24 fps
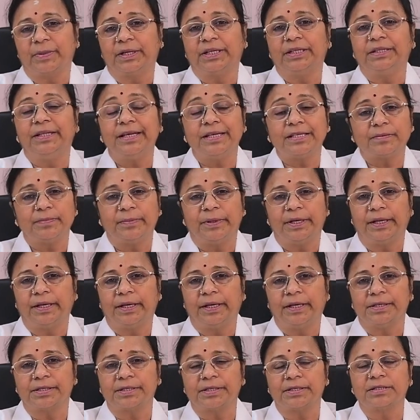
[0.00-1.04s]
But these
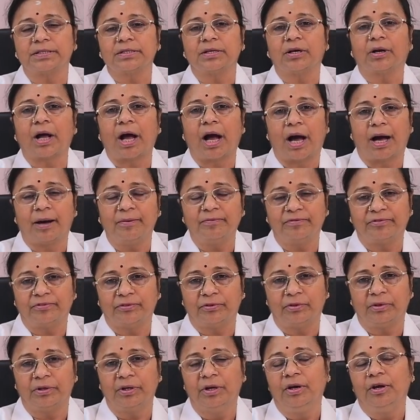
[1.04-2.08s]
medications are
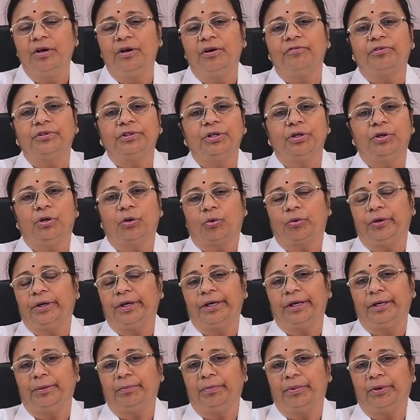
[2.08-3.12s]
harmful for the
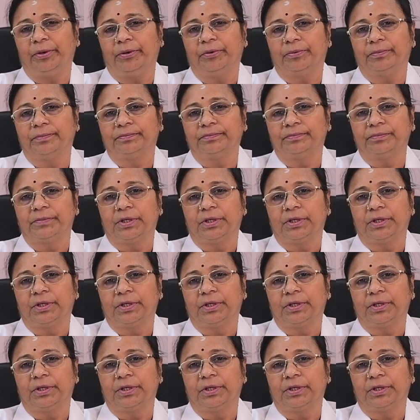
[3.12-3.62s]
growing embryo,